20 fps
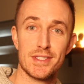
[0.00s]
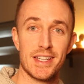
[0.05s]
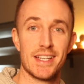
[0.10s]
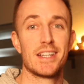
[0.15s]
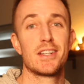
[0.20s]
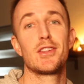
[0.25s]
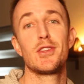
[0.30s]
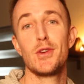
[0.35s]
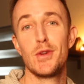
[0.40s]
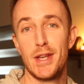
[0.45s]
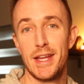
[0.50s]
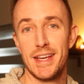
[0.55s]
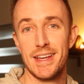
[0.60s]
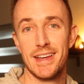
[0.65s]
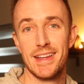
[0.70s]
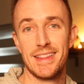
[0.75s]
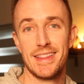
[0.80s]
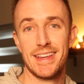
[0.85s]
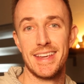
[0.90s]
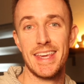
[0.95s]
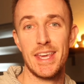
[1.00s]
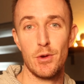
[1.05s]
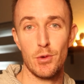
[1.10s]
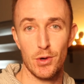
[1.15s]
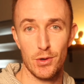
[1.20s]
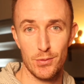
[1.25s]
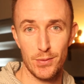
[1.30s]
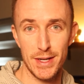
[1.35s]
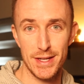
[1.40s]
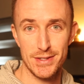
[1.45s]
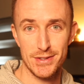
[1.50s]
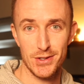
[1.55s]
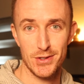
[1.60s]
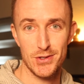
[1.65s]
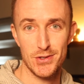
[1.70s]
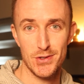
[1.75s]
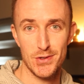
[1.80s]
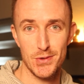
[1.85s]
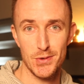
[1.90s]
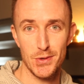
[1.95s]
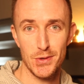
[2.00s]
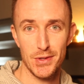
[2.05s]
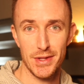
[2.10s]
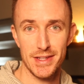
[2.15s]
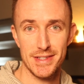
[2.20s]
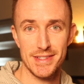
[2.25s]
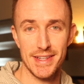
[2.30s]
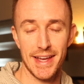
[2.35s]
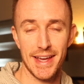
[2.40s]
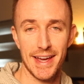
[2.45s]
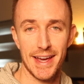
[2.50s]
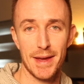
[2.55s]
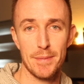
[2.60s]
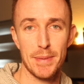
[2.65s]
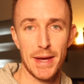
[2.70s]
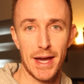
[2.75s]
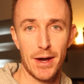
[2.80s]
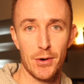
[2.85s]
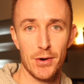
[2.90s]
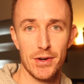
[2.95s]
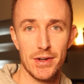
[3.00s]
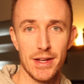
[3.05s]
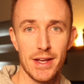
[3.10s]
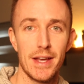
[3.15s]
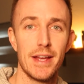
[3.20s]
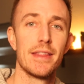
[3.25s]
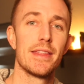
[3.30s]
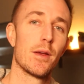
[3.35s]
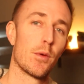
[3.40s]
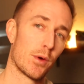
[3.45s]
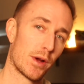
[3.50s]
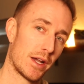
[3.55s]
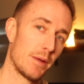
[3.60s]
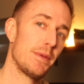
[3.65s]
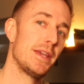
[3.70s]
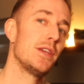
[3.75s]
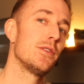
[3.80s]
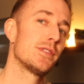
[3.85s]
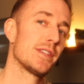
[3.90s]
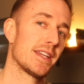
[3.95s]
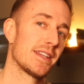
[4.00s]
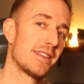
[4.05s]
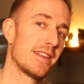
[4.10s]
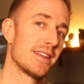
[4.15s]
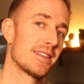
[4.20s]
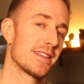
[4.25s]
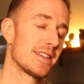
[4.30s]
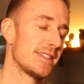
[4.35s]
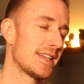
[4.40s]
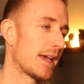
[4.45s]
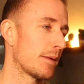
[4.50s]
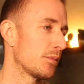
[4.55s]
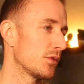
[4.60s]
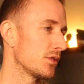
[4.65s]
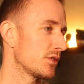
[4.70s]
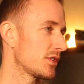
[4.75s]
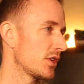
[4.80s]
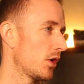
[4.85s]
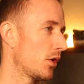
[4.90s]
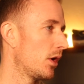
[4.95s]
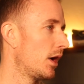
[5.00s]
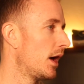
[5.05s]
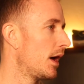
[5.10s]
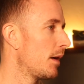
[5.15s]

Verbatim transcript: including the keyword research tool that's AI powered that we're gonna be using in this example. So